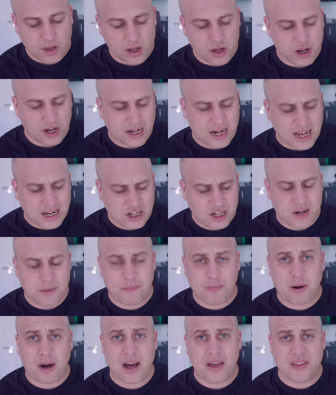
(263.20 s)
You can actually
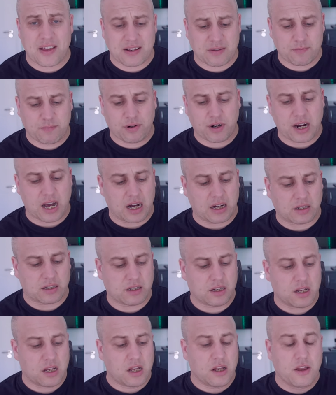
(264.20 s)
buy this product
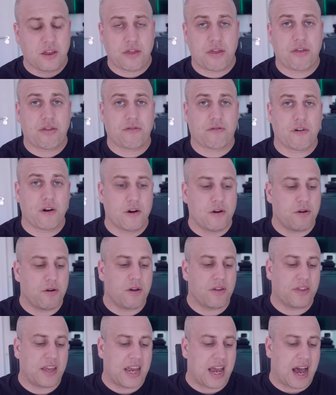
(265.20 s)
through
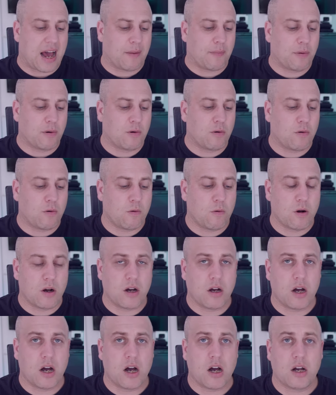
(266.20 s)
the Apple
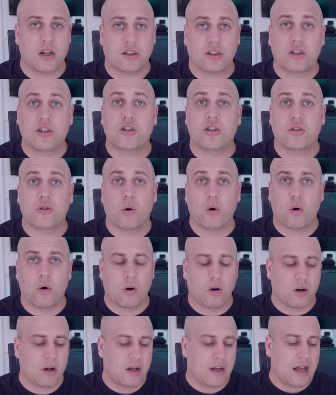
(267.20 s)

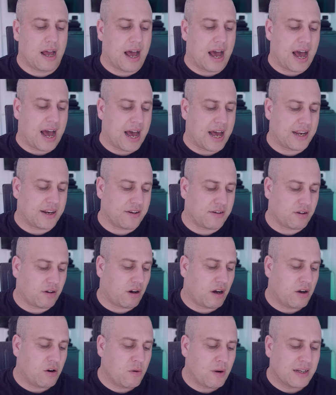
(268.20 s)
store, and
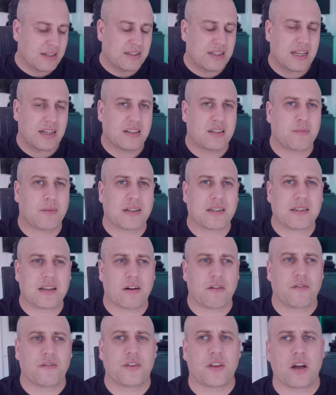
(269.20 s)
I always think to
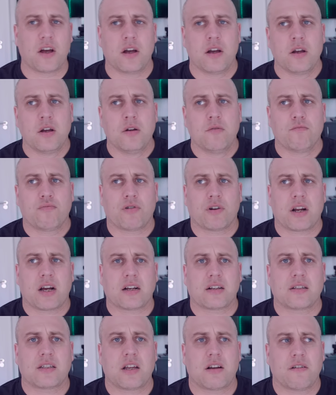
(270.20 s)
myself that
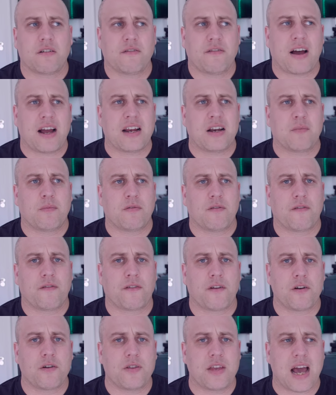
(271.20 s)
products that are available
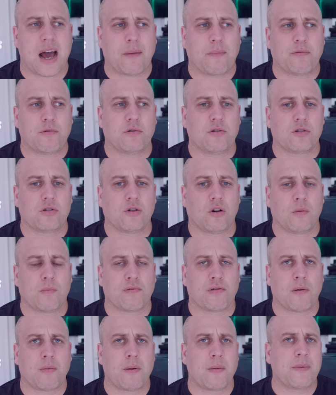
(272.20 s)
through the Apple store
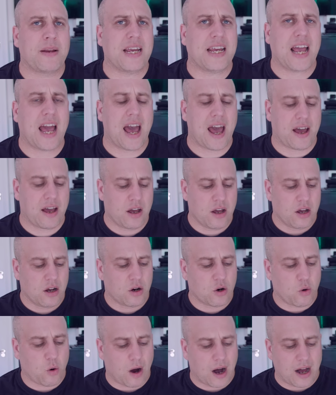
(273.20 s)
probably get
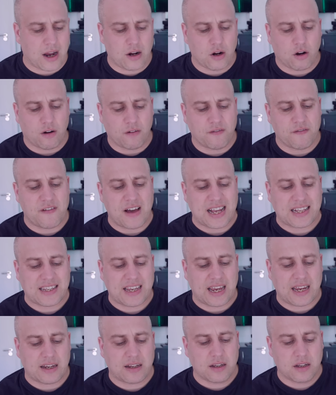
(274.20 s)
quite a lot of
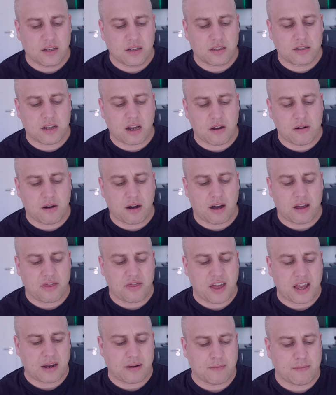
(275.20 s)
vetting. So I
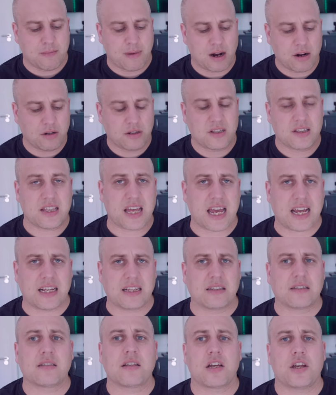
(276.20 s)
think most
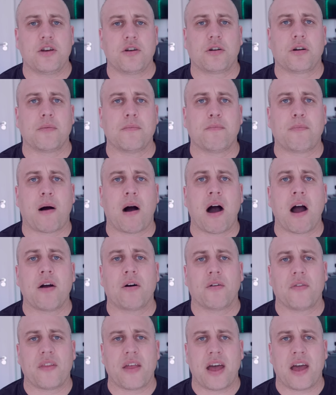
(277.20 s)
things that you can buy
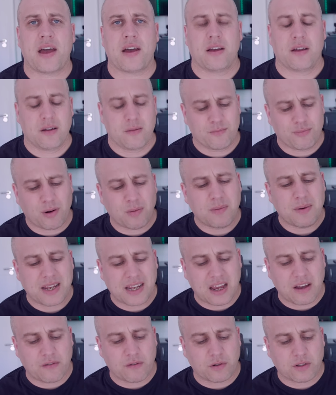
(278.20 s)
on there, probably
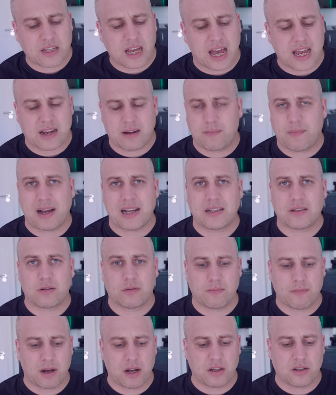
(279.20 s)
give or take based
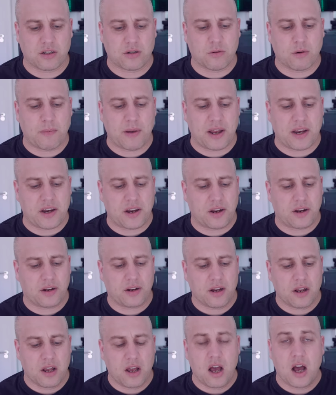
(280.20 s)
on personal opinion,
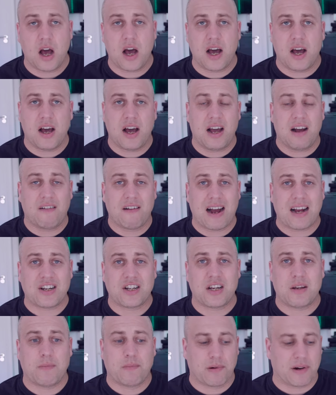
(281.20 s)
are
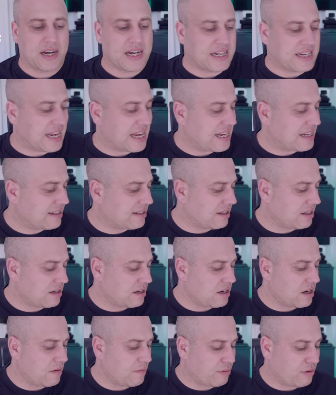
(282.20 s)
actually pretty
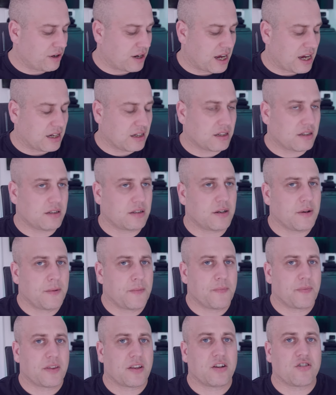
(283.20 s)
decent products.
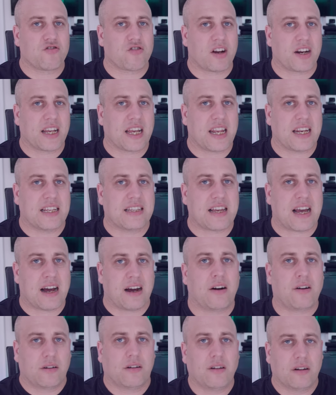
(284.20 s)
Trying to get this
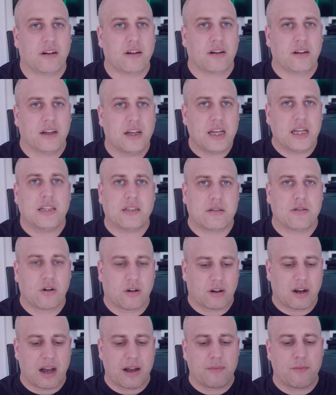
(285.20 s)
out is
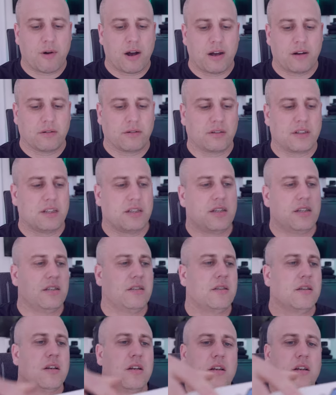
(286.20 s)
not going well. This is